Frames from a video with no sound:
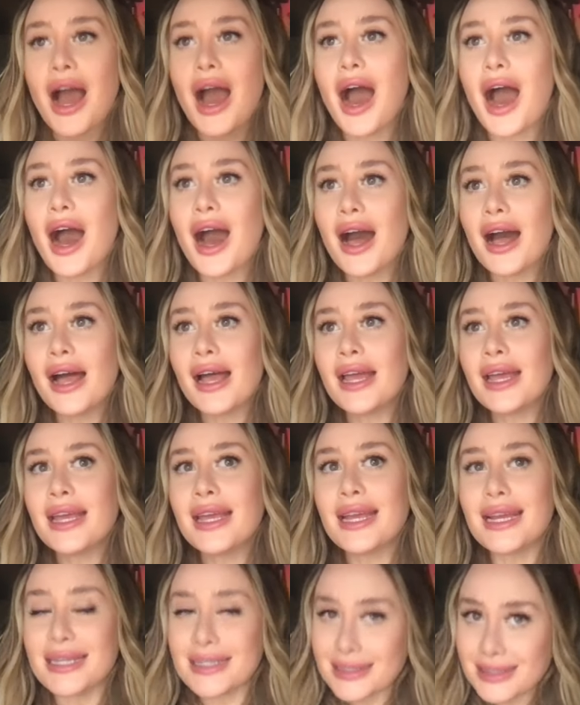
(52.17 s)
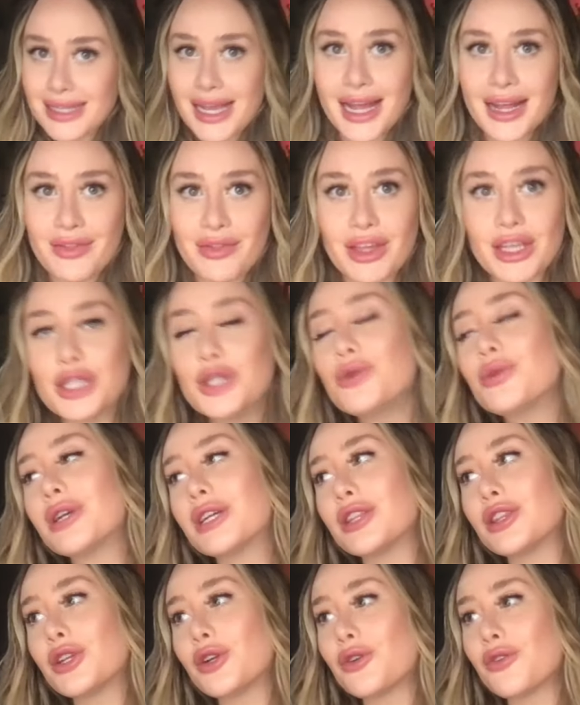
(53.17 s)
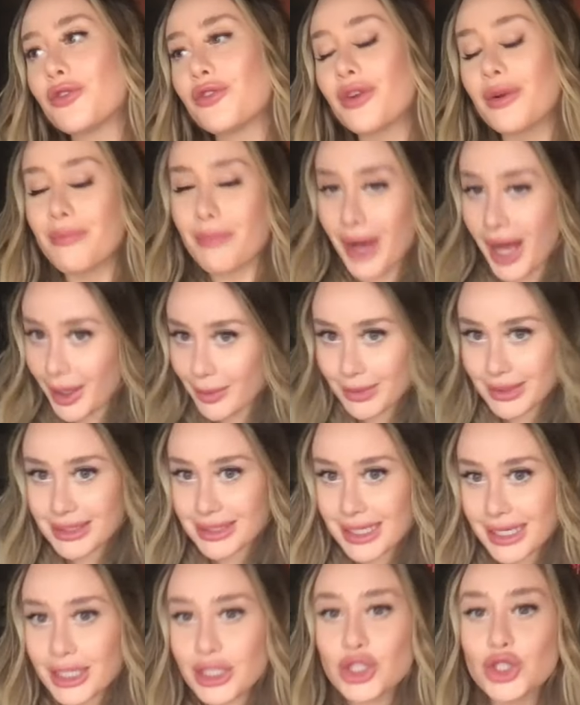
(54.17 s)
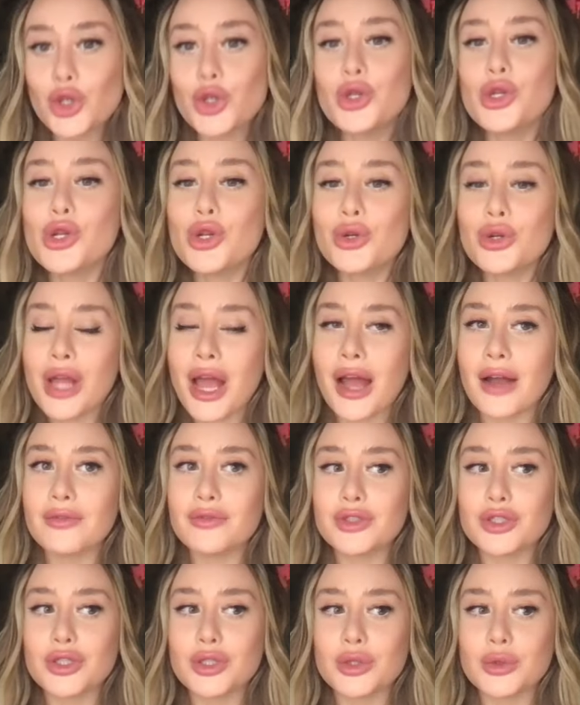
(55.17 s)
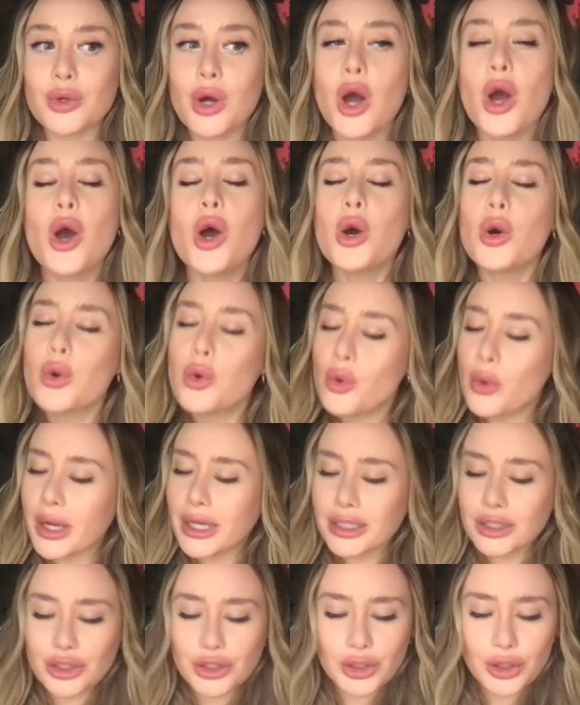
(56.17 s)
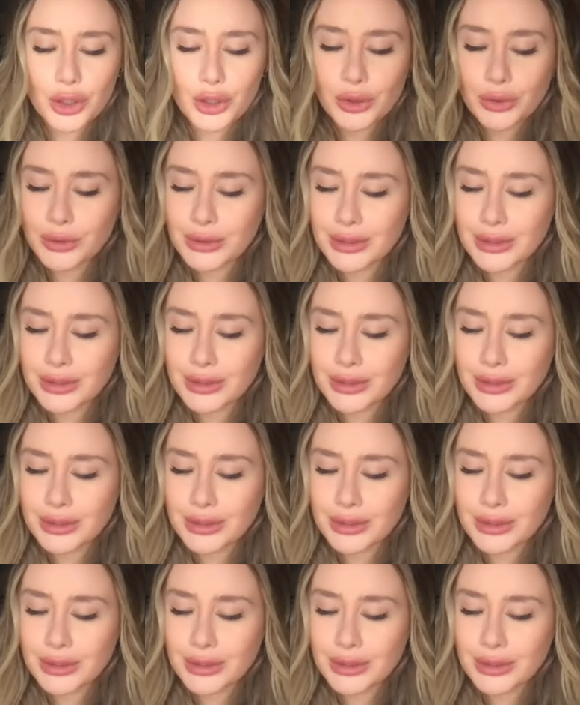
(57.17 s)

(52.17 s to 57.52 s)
I intend that you can learn from my mistakes so you don't have to waste your own